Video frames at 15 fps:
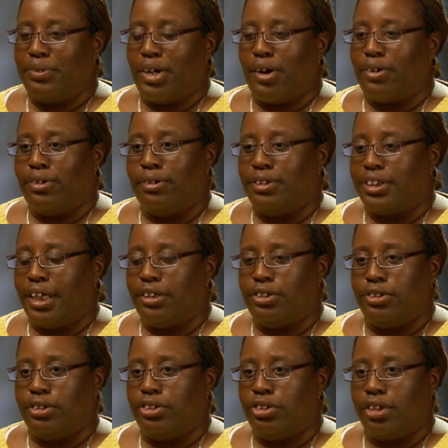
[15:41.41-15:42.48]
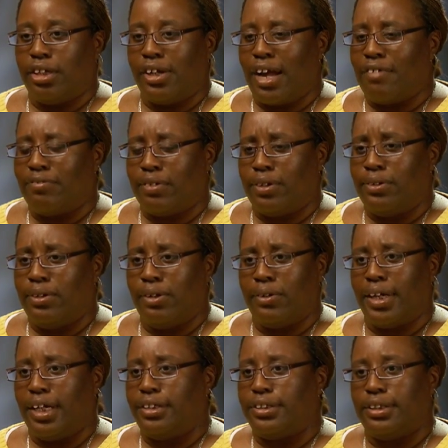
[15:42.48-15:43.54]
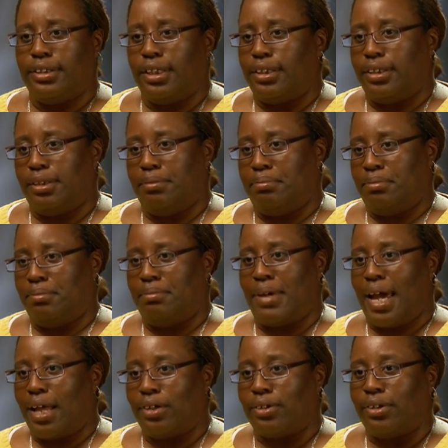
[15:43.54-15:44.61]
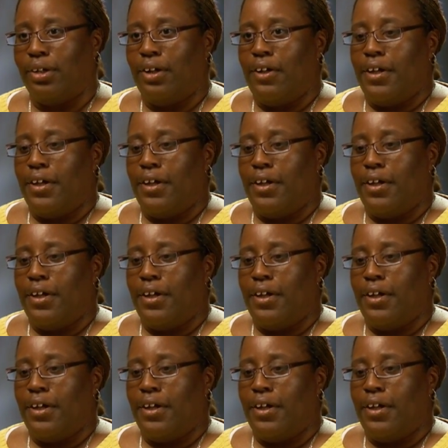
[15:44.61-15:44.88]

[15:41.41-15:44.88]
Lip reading: we all know changing your geographical location doesn't matter.